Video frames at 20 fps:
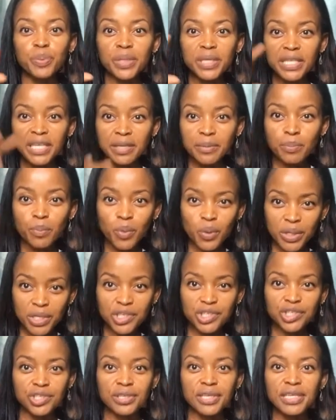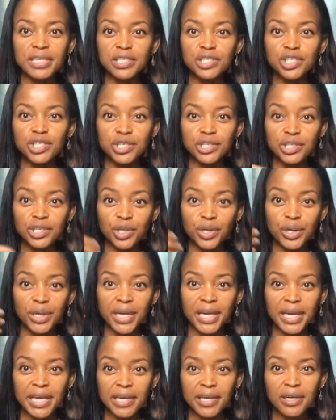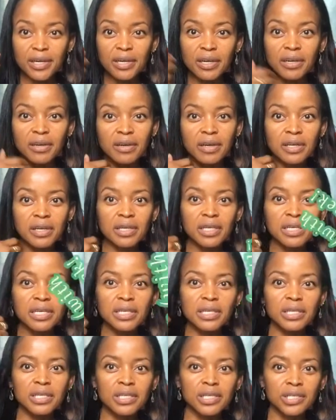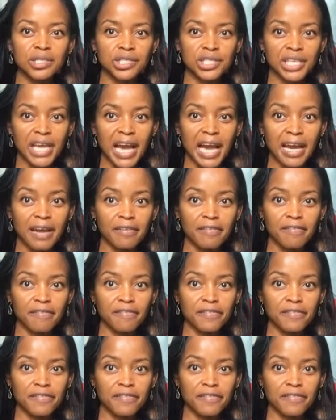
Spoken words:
putting moisture into your hair shaft